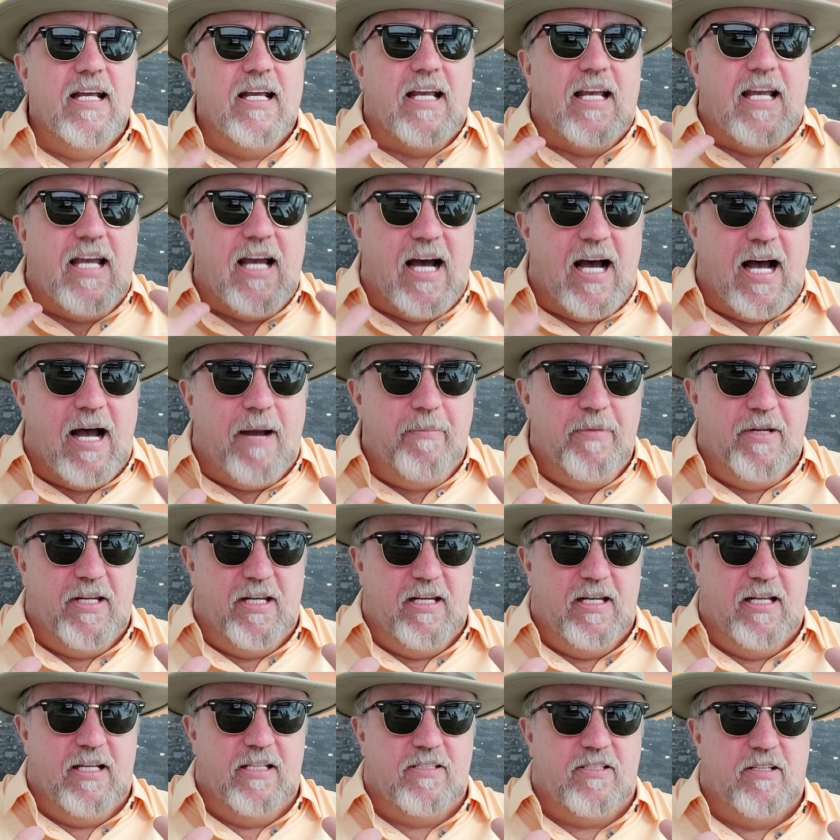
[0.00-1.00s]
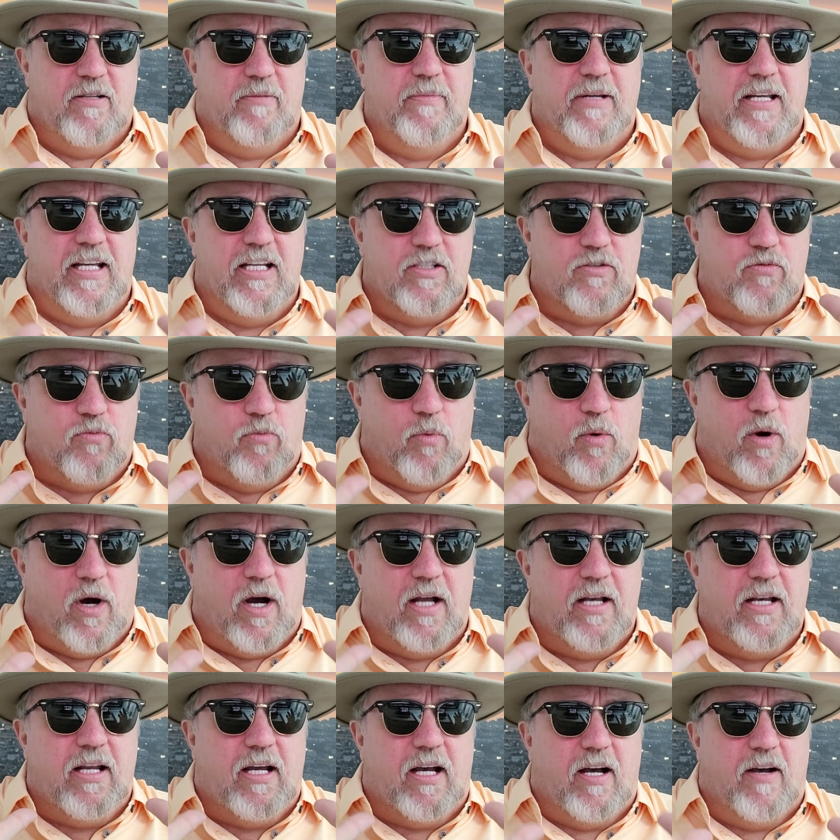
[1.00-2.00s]
communism is
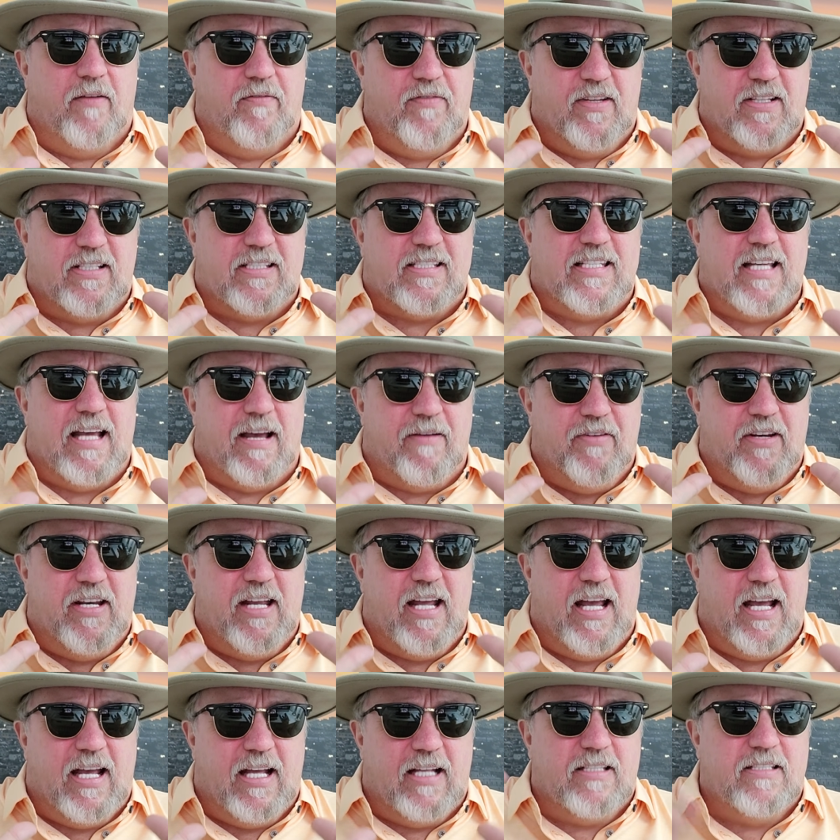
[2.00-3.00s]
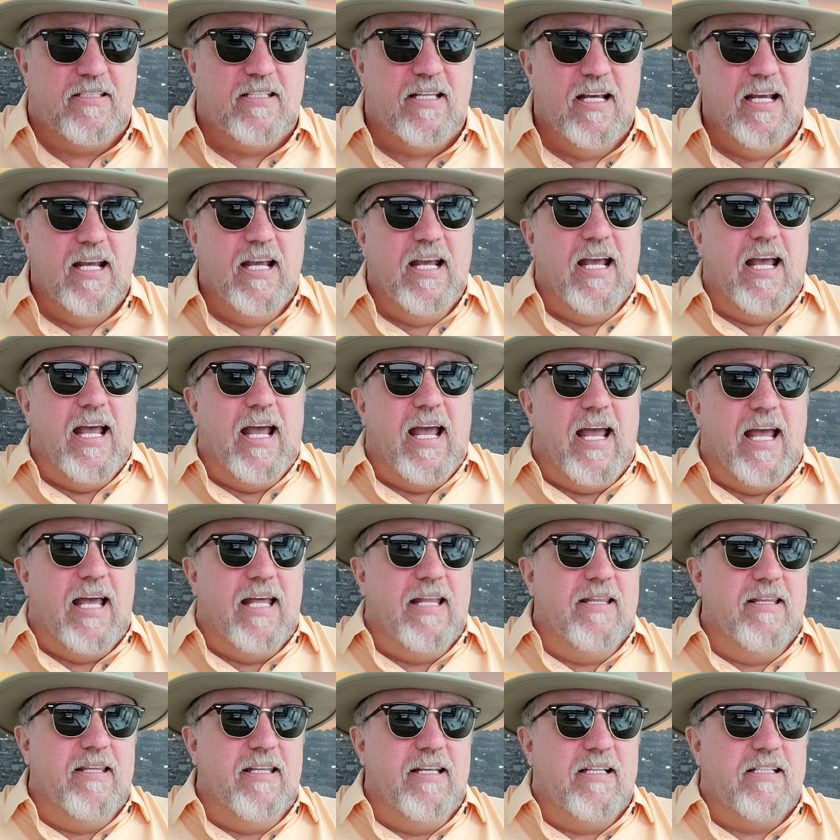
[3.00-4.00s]
one of the seven heads.
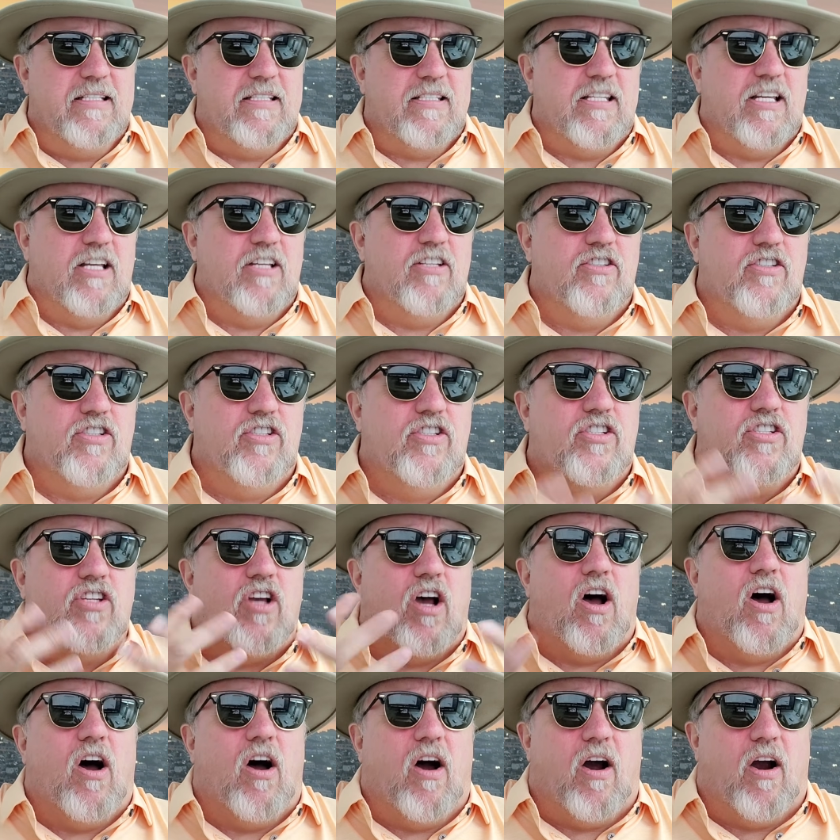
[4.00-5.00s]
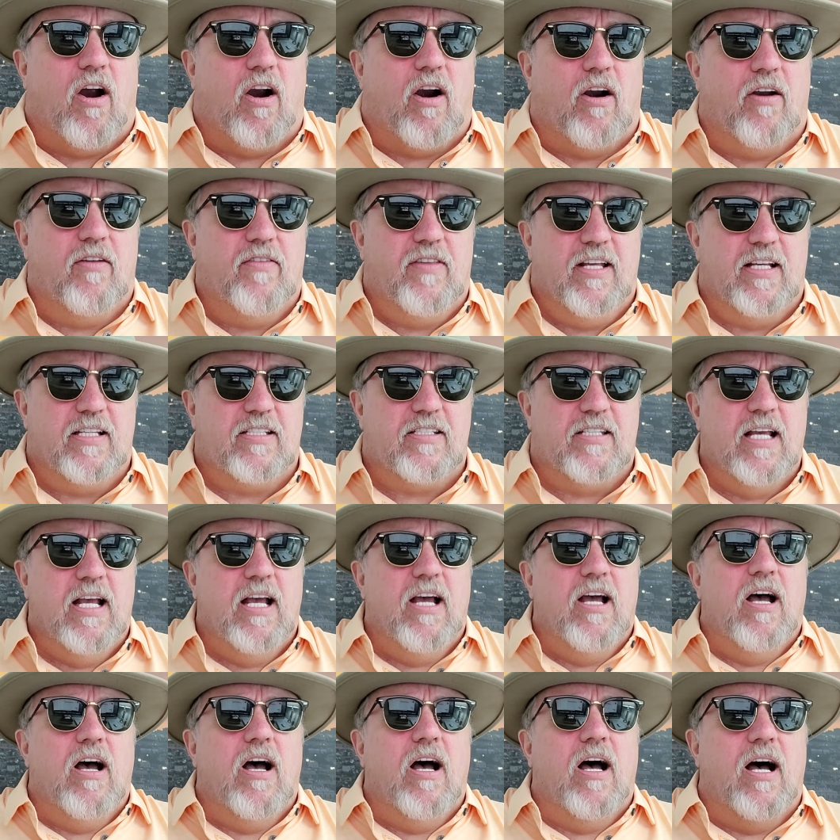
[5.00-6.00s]
And this czar, this
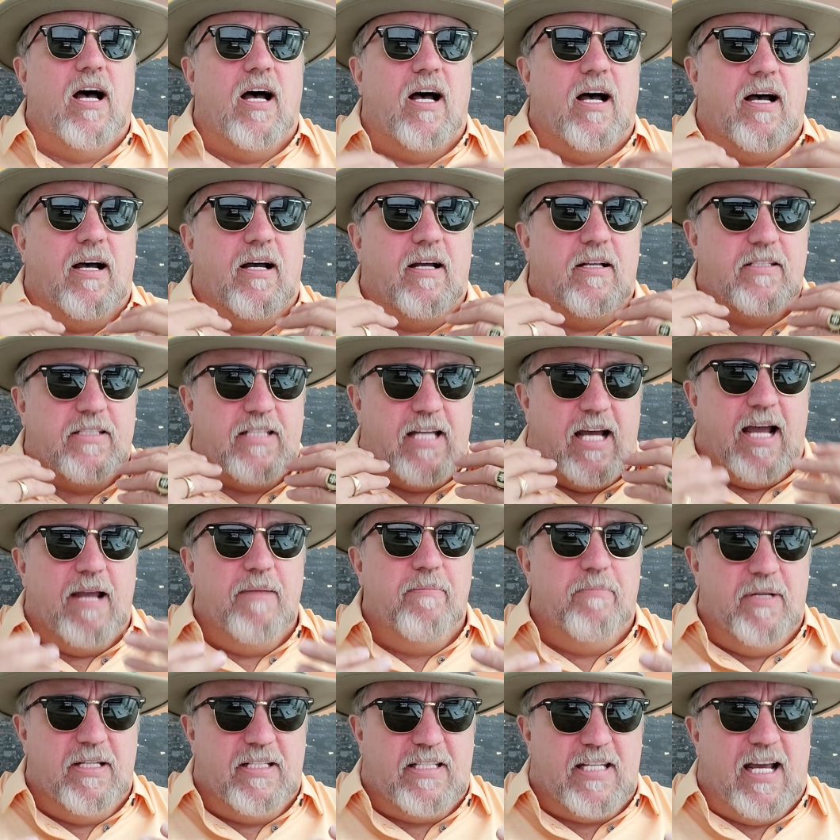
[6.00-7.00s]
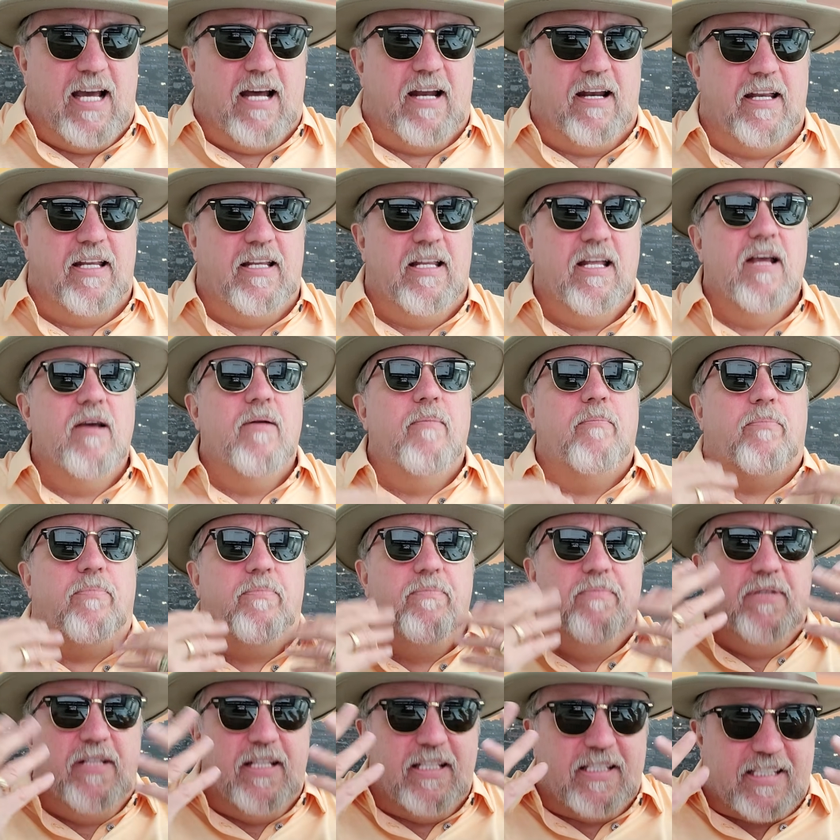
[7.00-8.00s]
uh, type mentality,
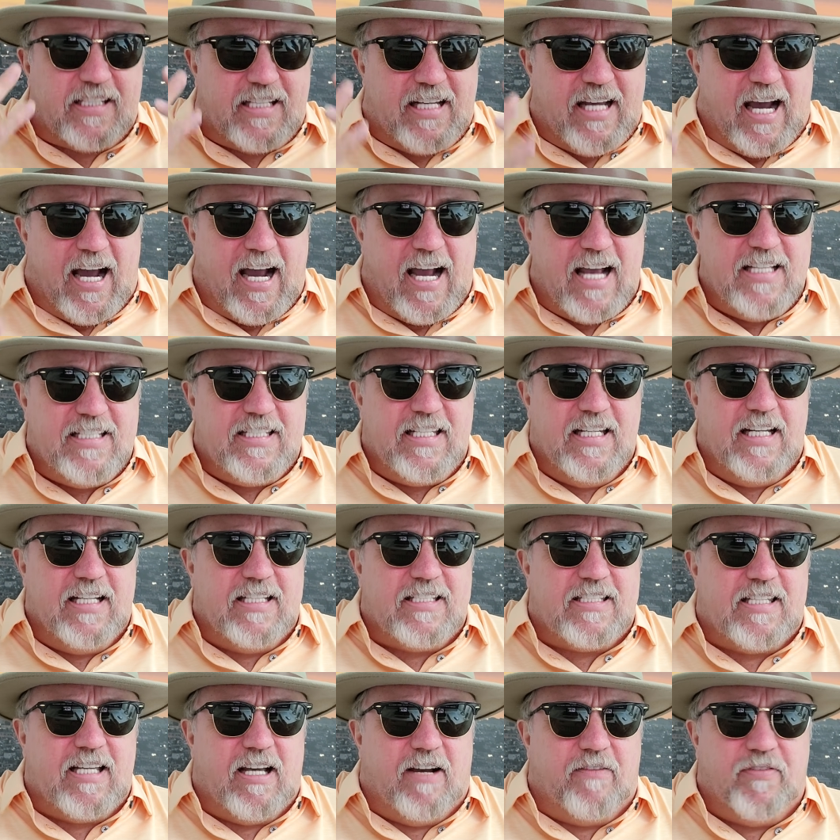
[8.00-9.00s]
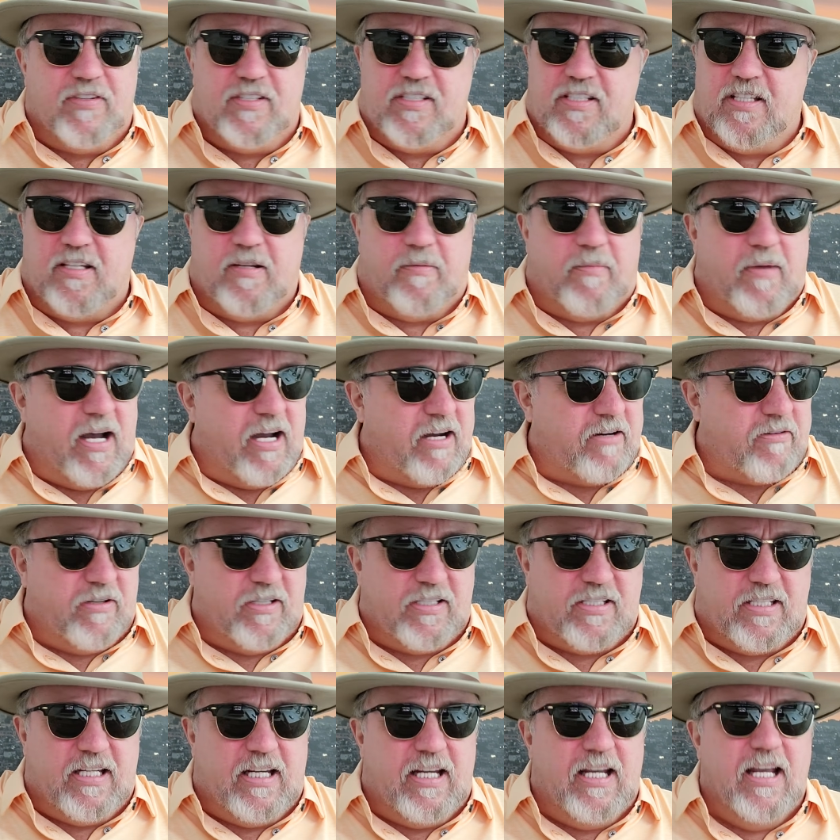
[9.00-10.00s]
disguising itself as a
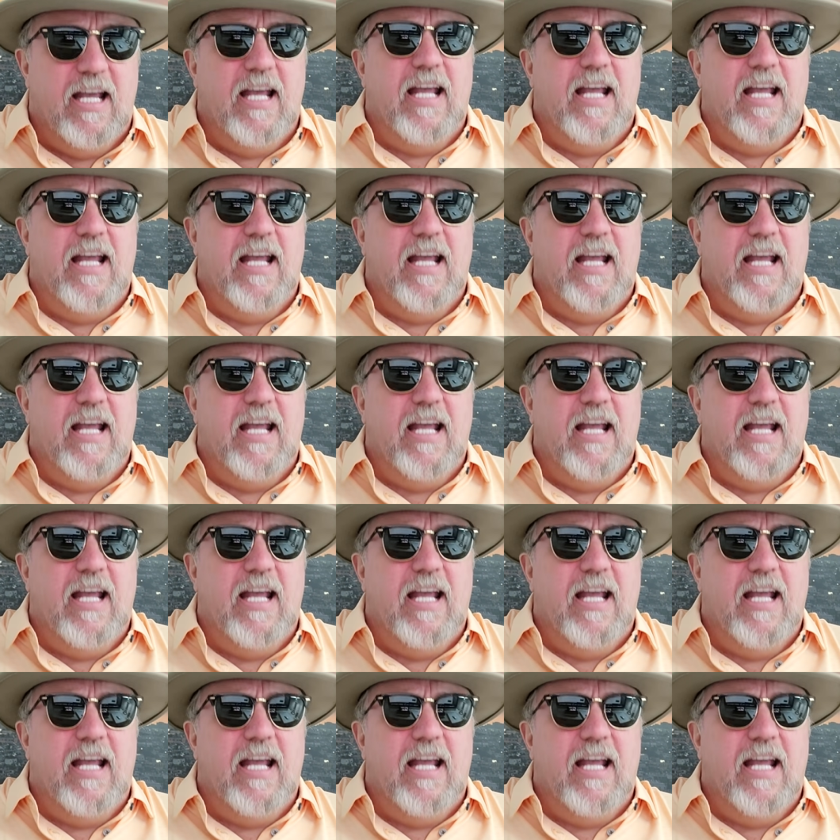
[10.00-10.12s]
democracy,